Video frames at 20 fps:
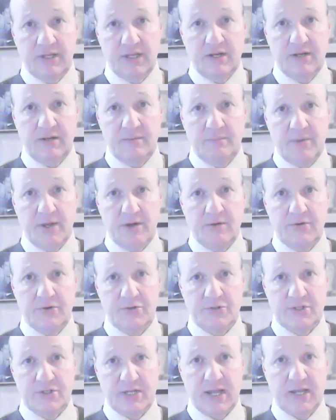get a better
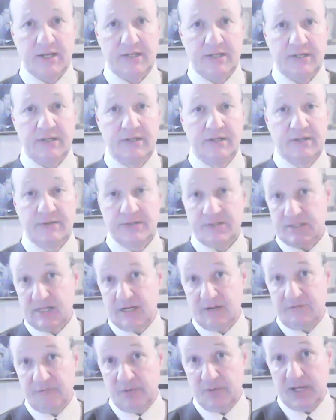understanding the
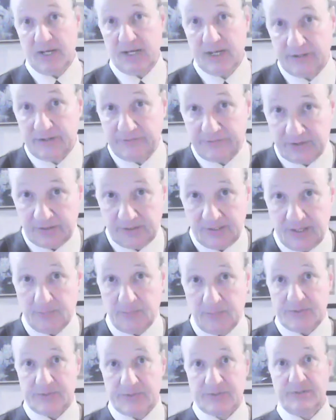state of mind of
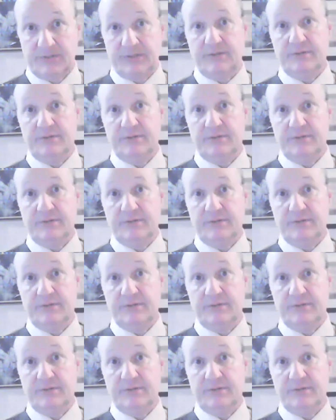Columbus.